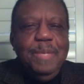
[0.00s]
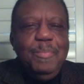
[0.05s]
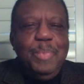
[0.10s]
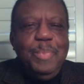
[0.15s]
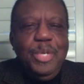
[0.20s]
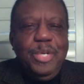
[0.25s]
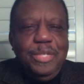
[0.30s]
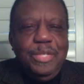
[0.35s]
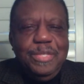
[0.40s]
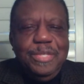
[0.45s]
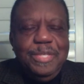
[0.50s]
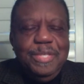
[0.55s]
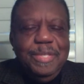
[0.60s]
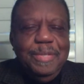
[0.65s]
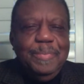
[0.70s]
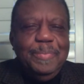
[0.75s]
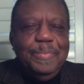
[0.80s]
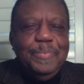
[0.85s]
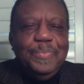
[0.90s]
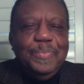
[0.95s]
books
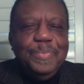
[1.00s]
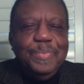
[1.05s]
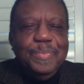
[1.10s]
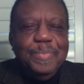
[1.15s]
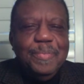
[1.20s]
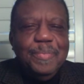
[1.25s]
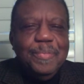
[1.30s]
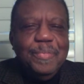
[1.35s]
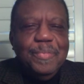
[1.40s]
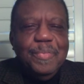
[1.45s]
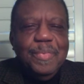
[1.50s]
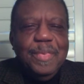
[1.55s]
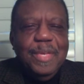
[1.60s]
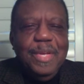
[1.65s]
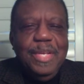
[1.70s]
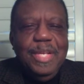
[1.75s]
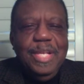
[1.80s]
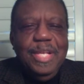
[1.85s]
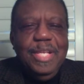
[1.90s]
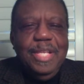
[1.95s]

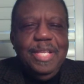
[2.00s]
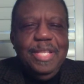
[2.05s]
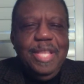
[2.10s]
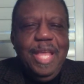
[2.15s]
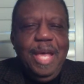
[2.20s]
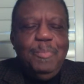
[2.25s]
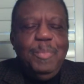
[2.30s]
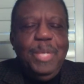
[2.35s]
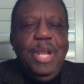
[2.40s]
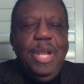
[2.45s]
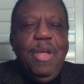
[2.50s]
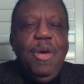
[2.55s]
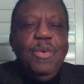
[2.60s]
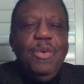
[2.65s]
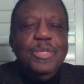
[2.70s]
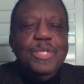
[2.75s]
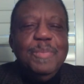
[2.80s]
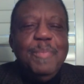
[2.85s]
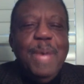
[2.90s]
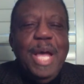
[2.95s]
that
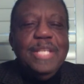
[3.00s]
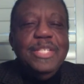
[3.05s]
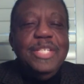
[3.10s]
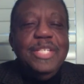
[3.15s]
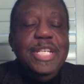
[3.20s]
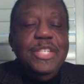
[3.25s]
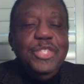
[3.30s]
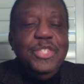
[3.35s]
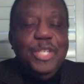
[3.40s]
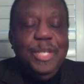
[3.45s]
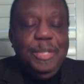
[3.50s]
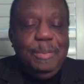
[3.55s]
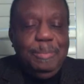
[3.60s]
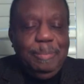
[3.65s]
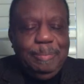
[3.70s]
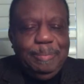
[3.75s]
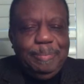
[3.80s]
belonged to my teacher.